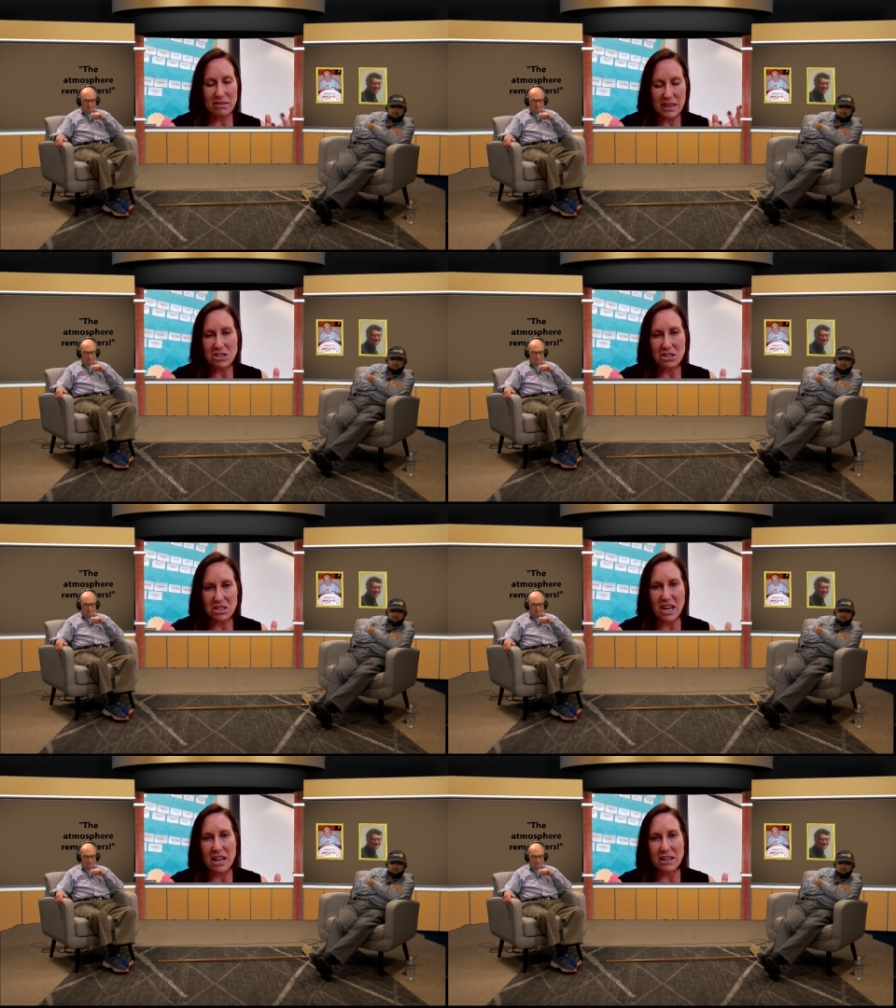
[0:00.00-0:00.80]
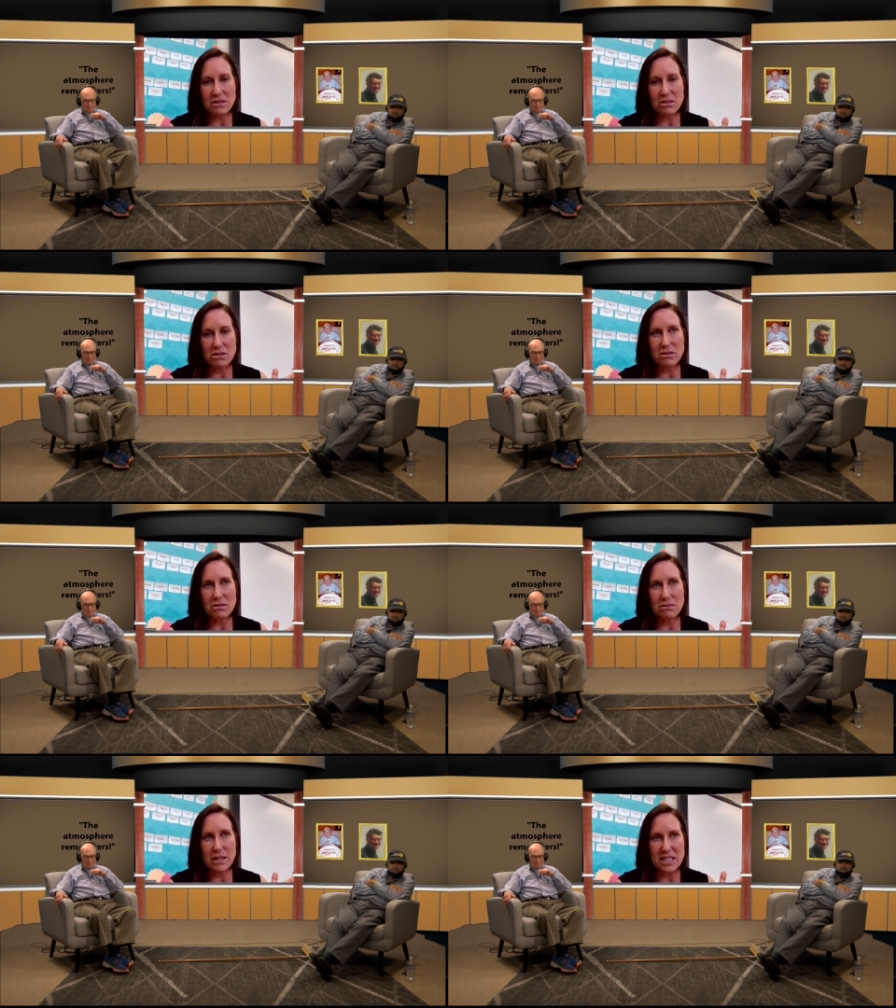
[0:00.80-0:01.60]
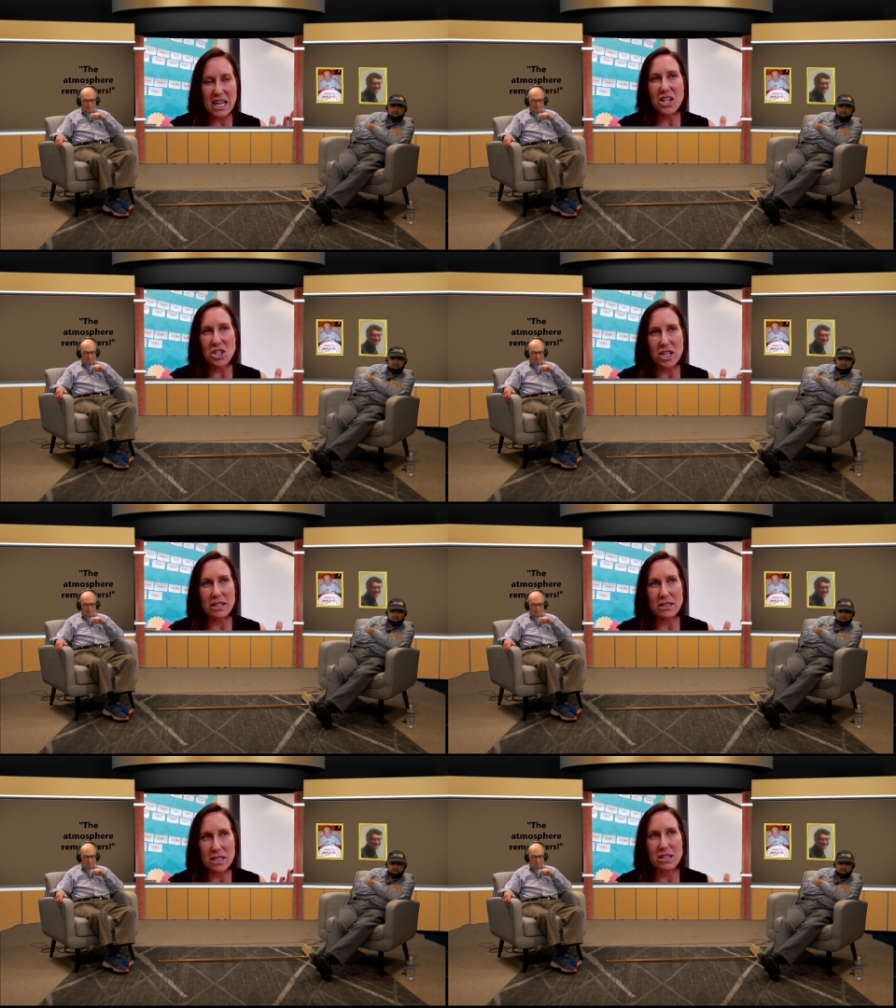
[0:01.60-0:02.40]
things are not, it's unjust.